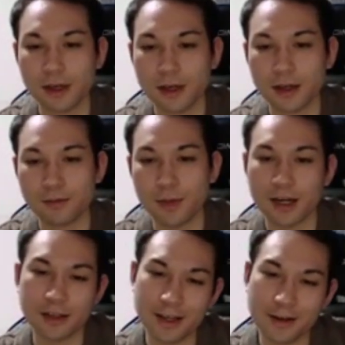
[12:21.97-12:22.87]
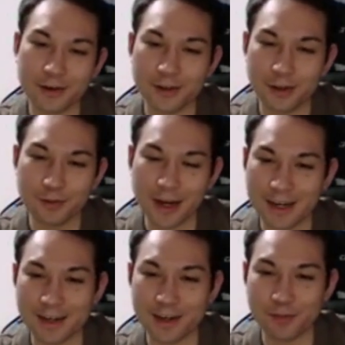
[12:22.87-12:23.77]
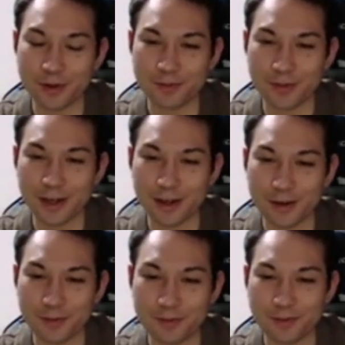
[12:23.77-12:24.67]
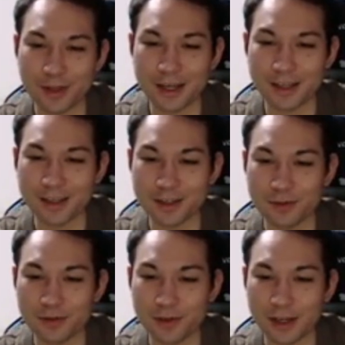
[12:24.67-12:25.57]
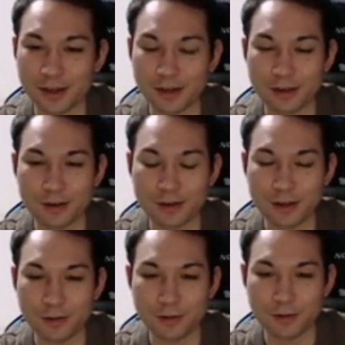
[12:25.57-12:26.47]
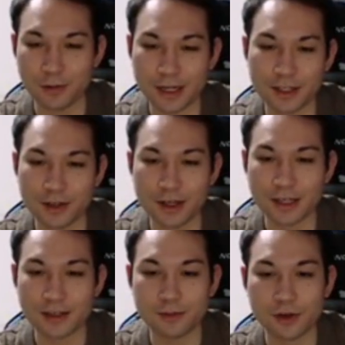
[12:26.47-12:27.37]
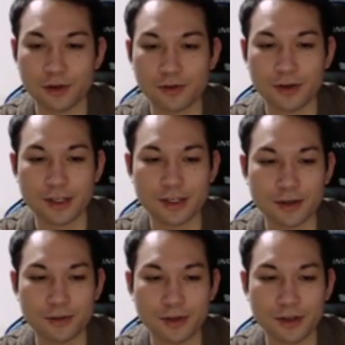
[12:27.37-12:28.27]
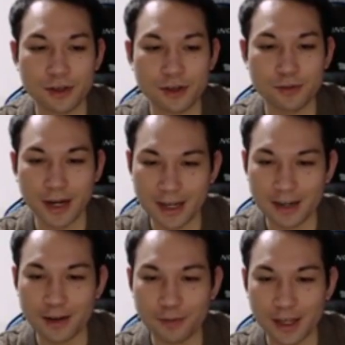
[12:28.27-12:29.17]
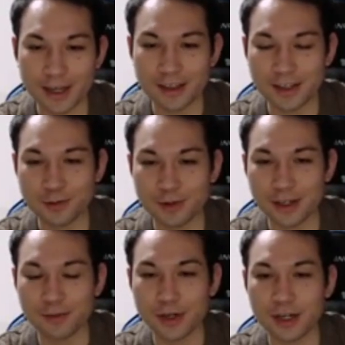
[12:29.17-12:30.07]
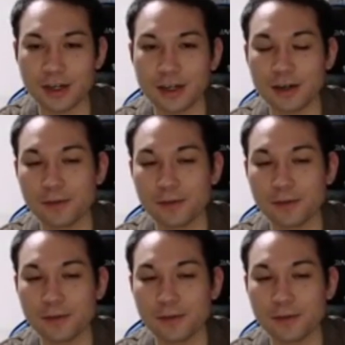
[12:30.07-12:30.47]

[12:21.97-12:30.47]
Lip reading: and later you might end up playing this move. Like white still has some ko threats, so you might end up playing this one, but